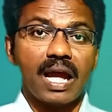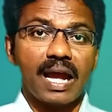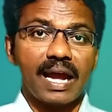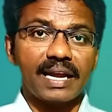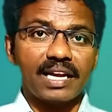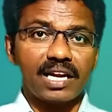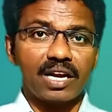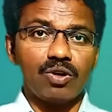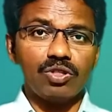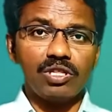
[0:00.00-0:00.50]

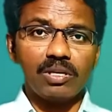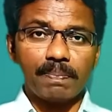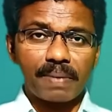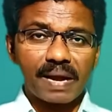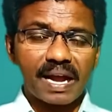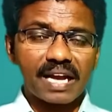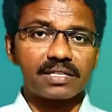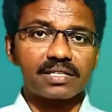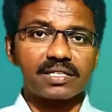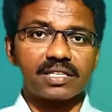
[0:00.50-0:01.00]
And now the
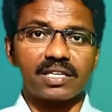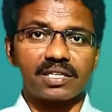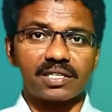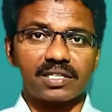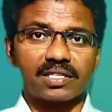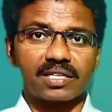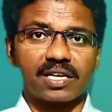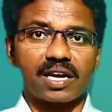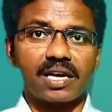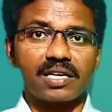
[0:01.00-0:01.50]
past
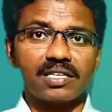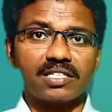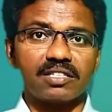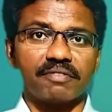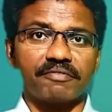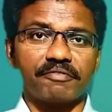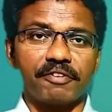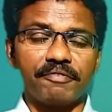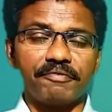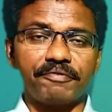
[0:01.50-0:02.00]
tense starts.
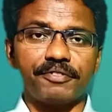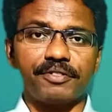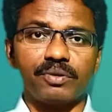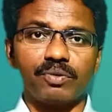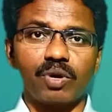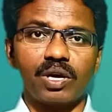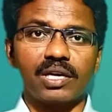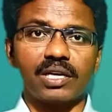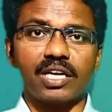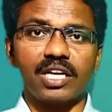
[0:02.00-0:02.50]
Fifth
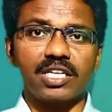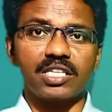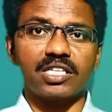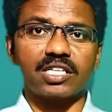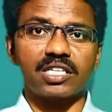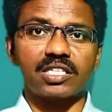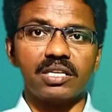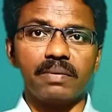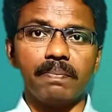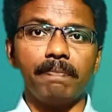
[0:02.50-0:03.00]
one
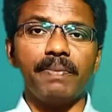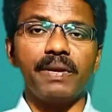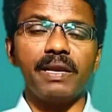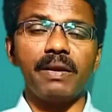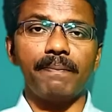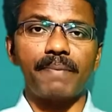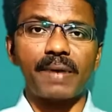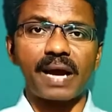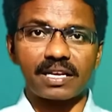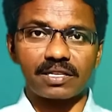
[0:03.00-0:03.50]
is
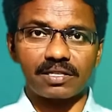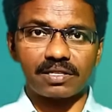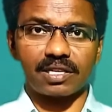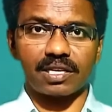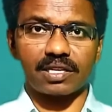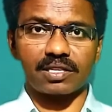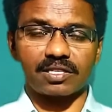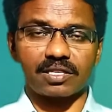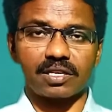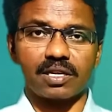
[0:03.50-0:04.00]
simple past
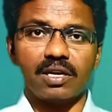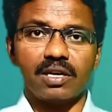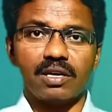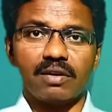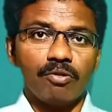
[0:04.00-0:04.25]
tense.